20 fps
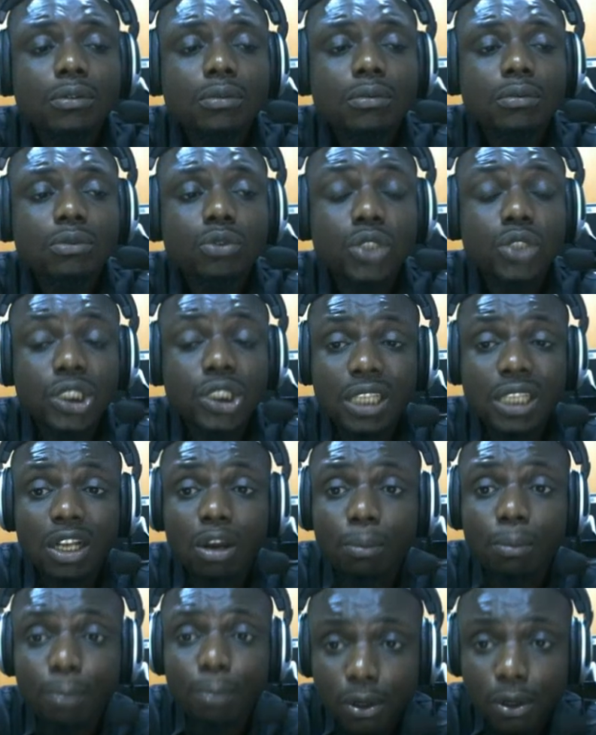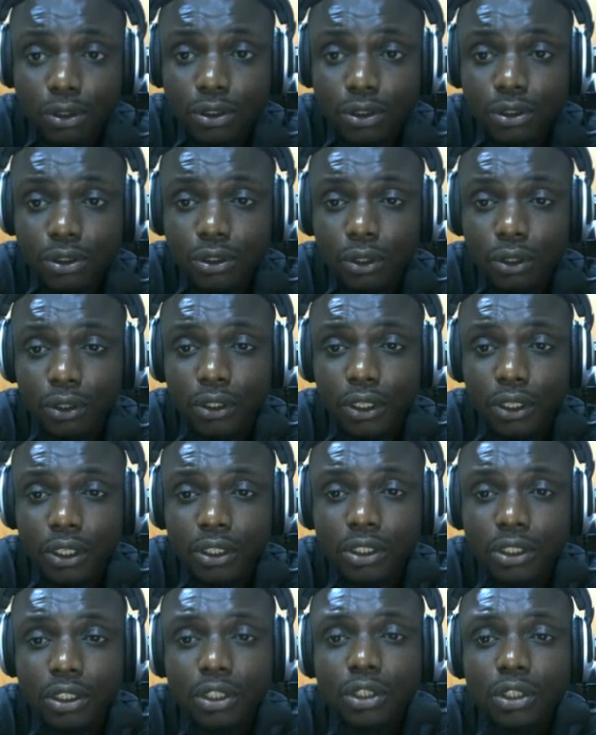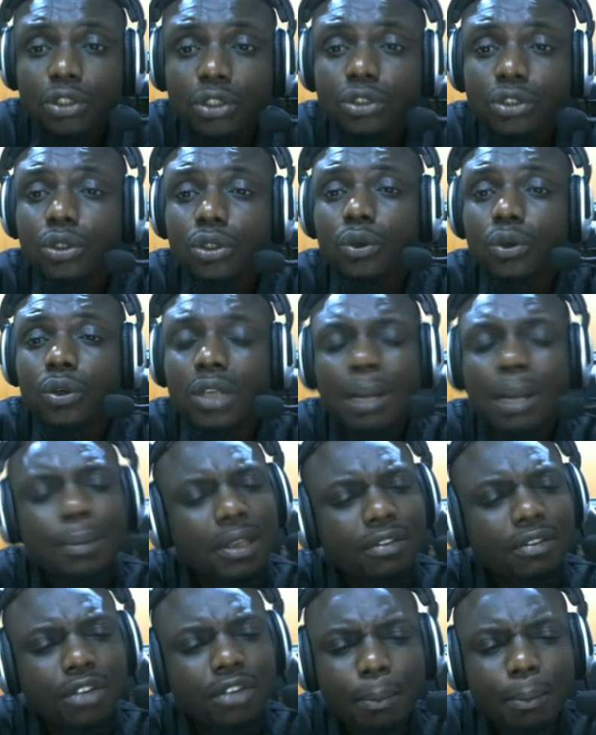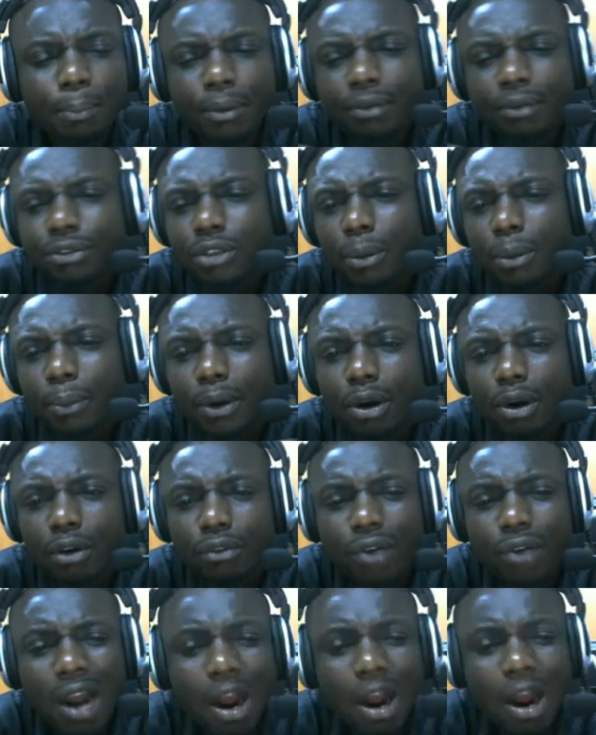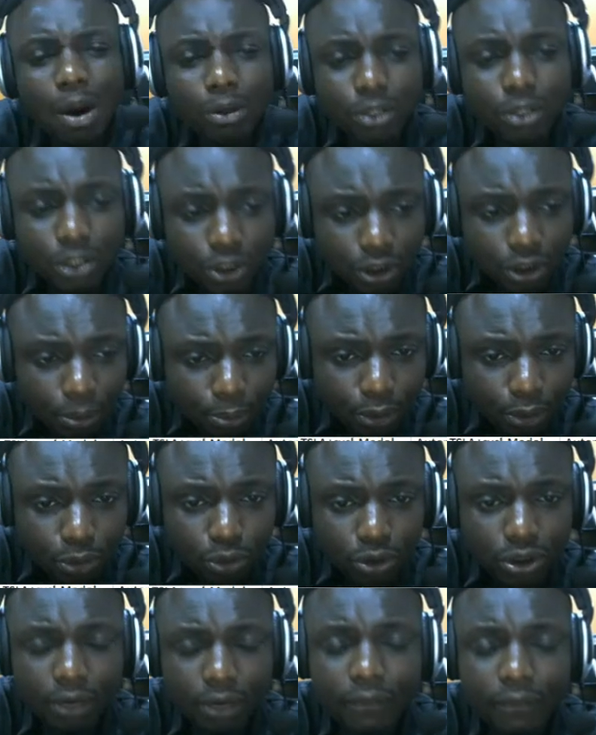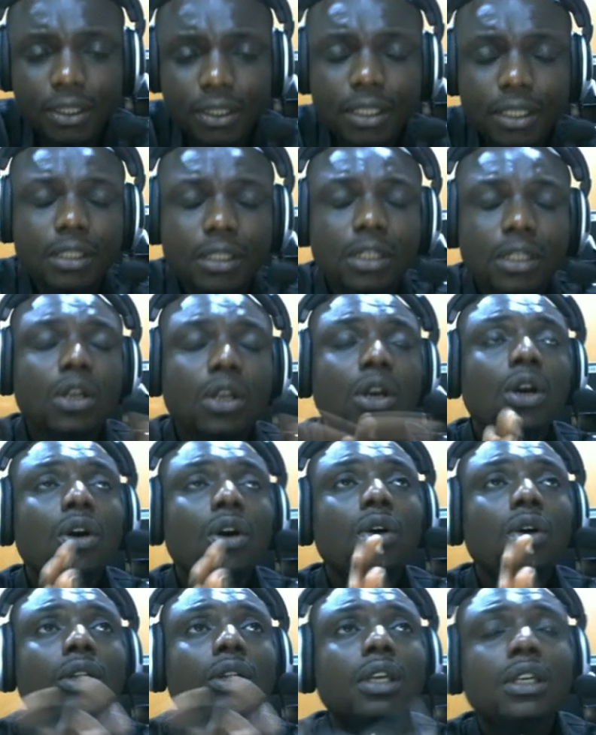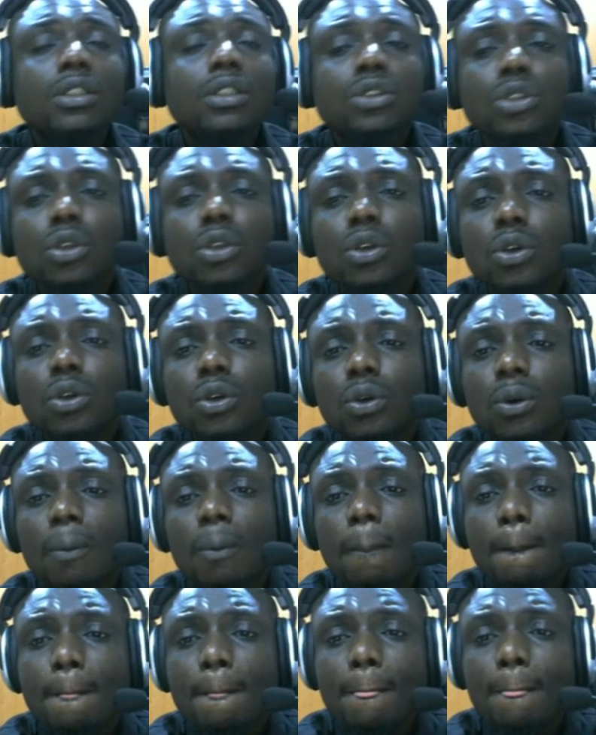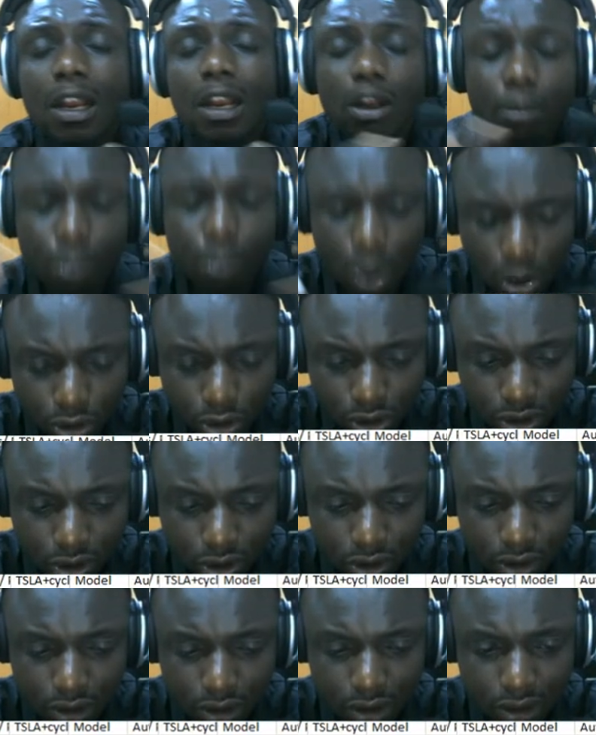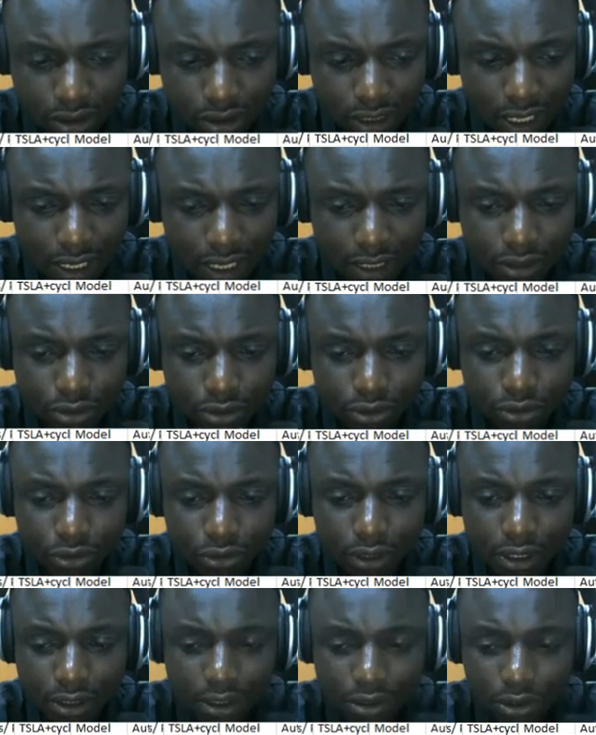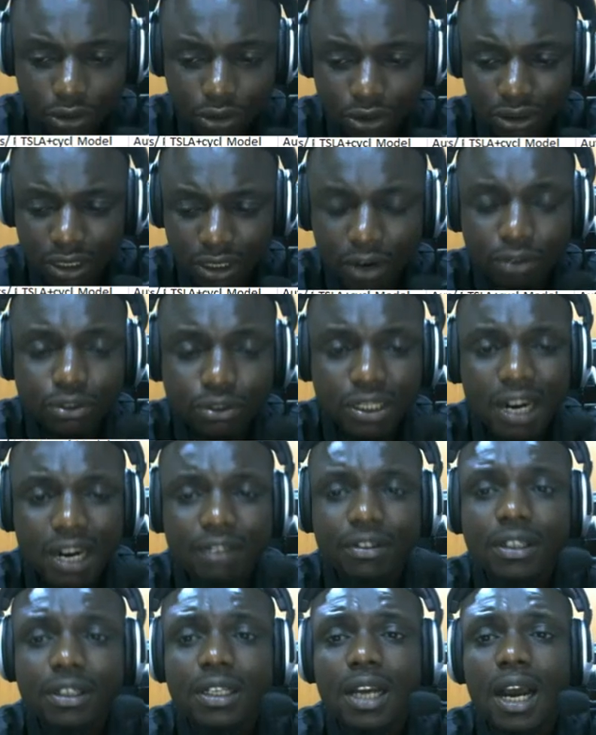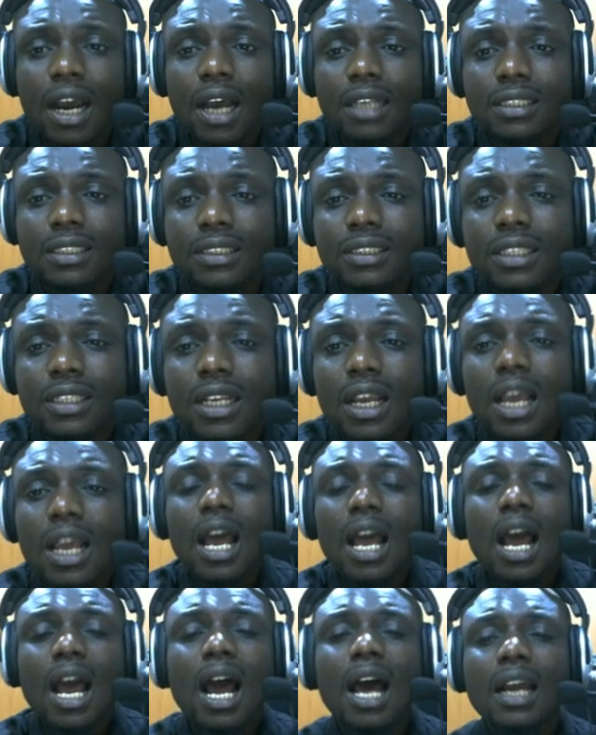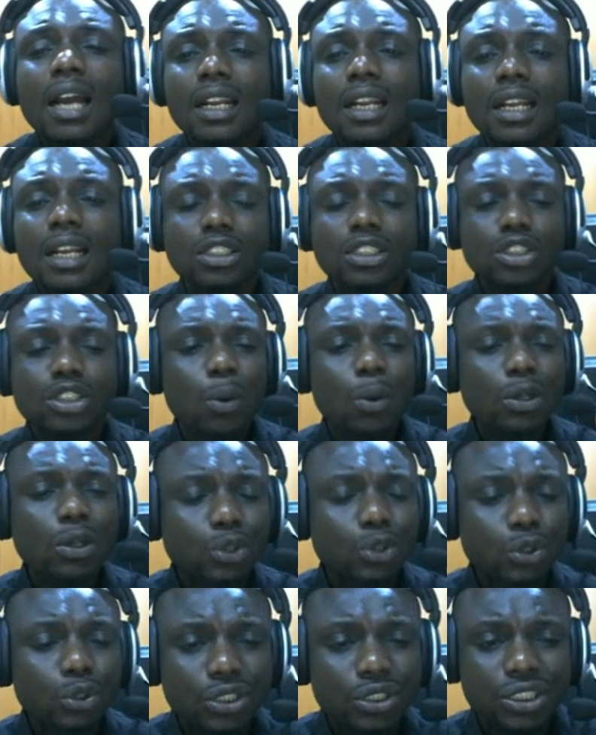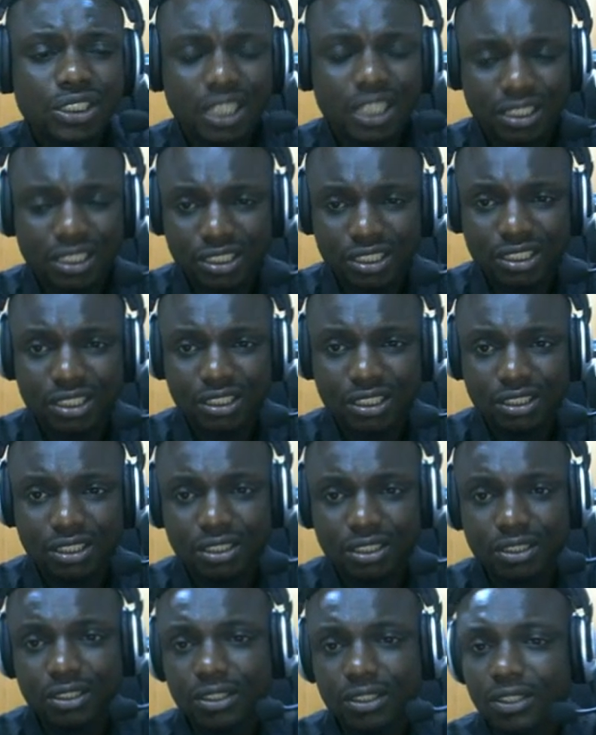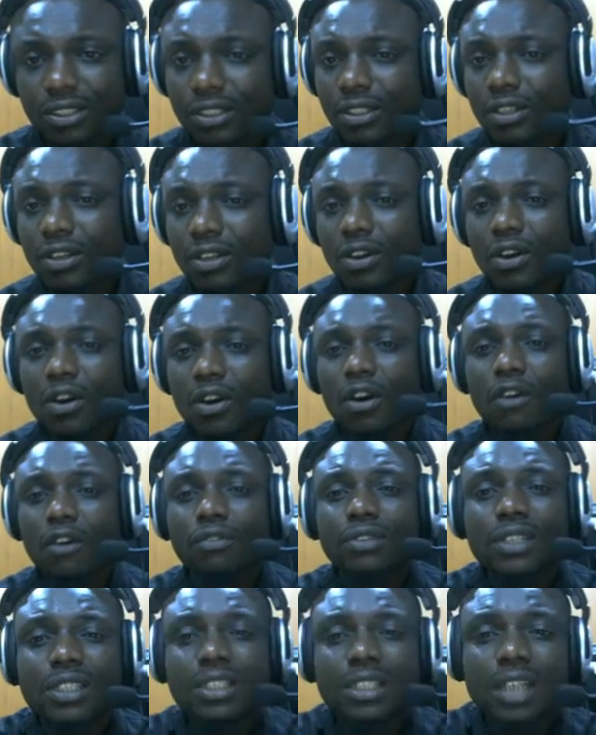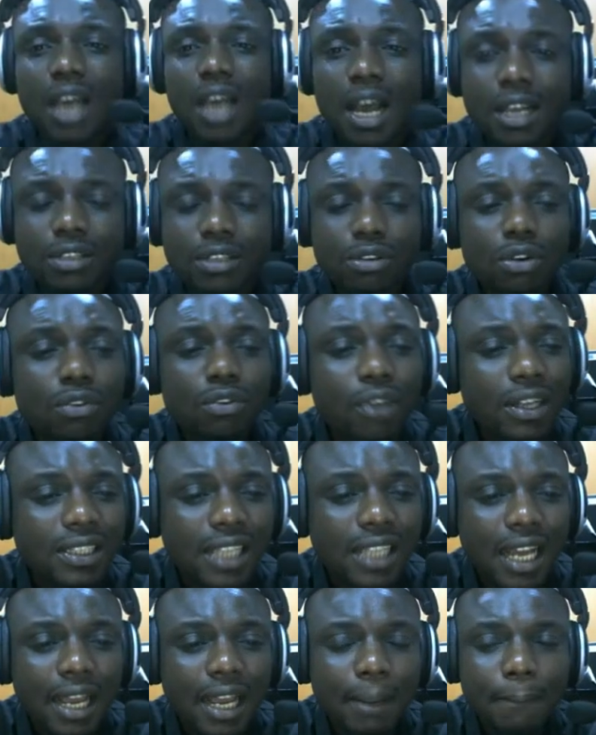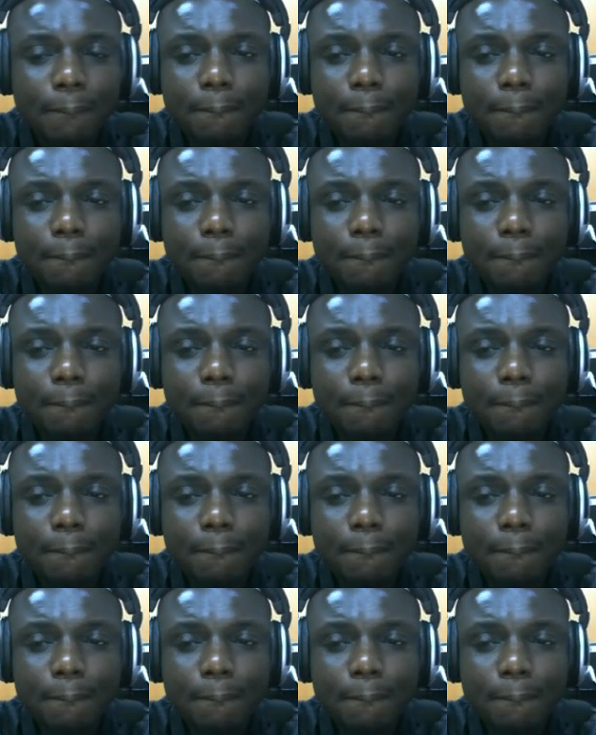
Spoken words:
which is Elon Musk. Okay, so let me give you a brief summary of how this report was generated. Okay, so Elon Musk decided to create self-driving cars, and someone took the statistics of these cars over time